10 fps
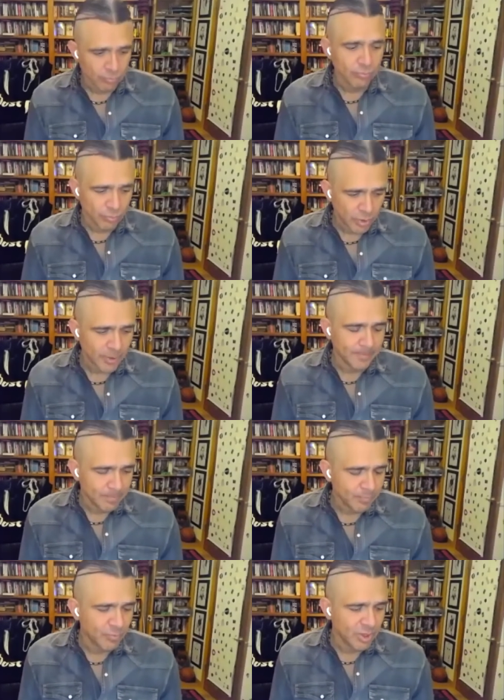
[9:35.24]
Yeah,
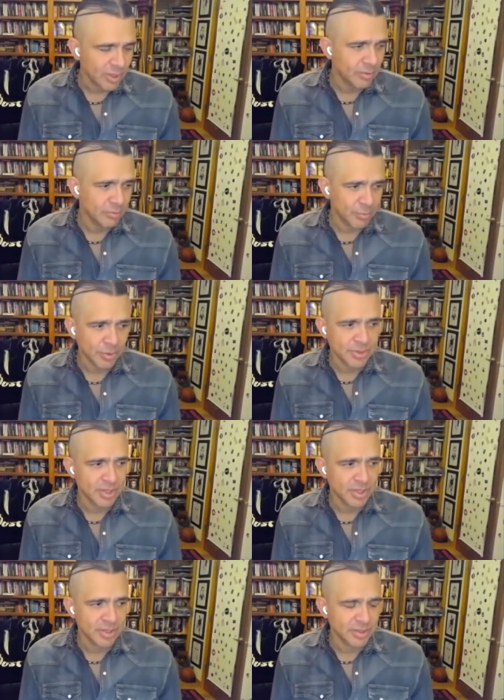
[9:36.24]
or
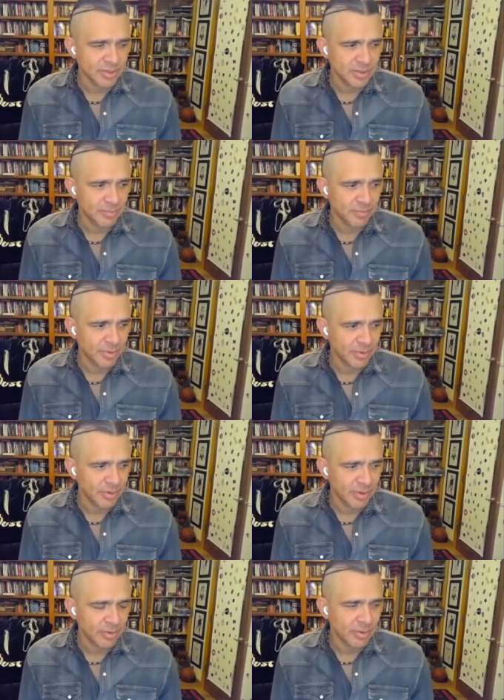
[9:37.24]
marginalized
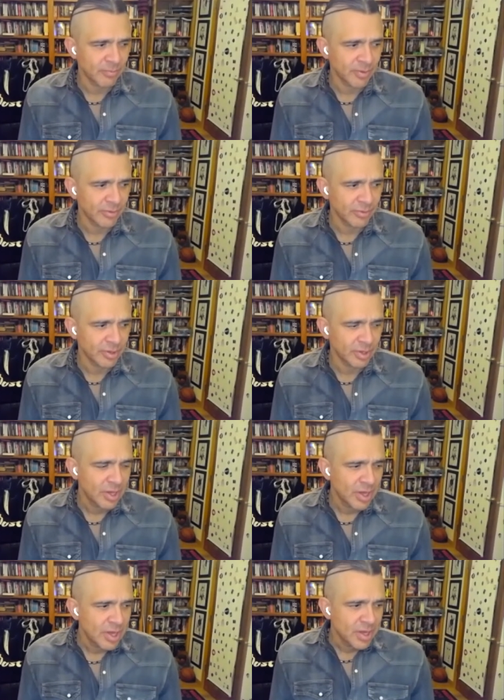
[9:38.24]
in some fashion.
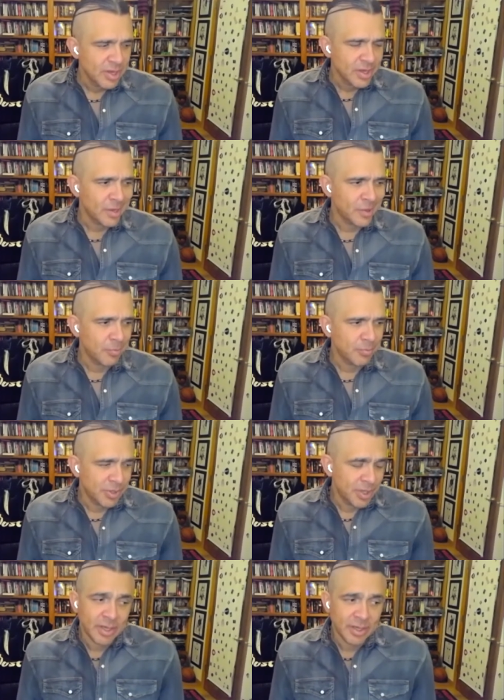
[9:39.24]

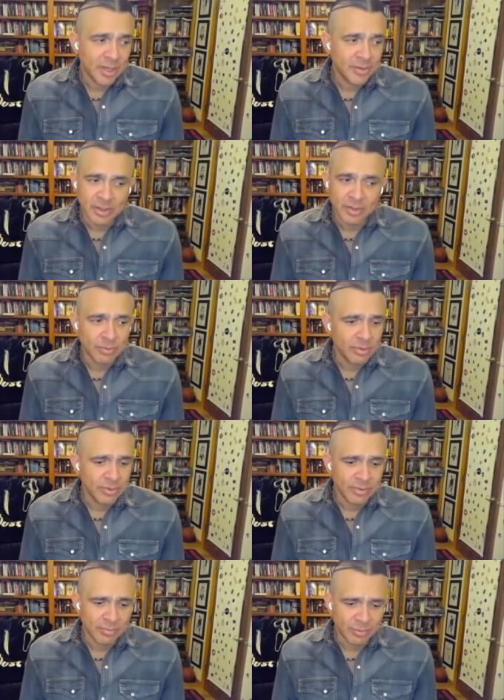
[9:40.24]
Yeah, I think it's
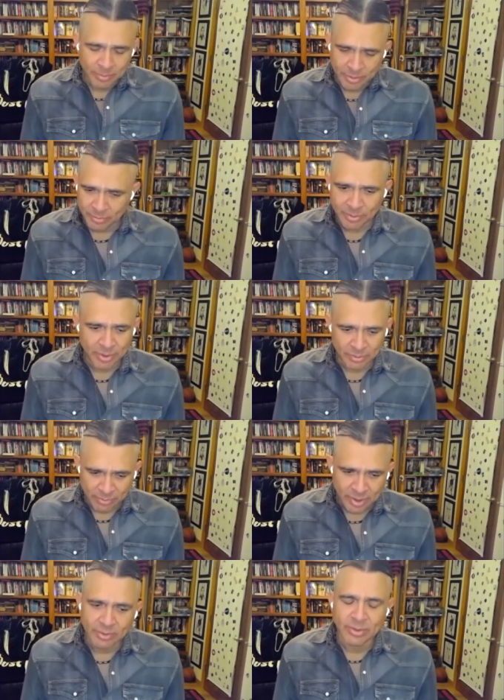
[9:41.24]
always the responsibility of the
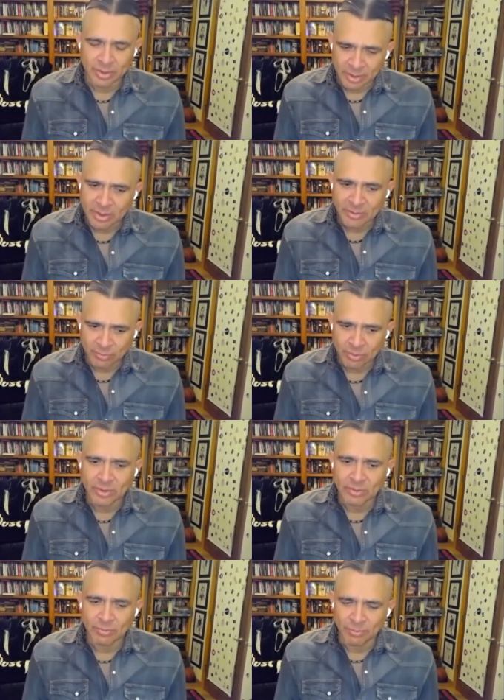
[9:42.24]
writer to get that
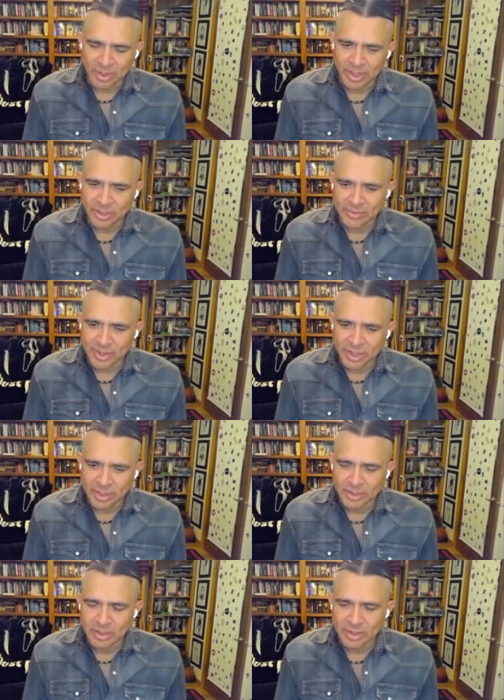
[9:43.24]
voice right and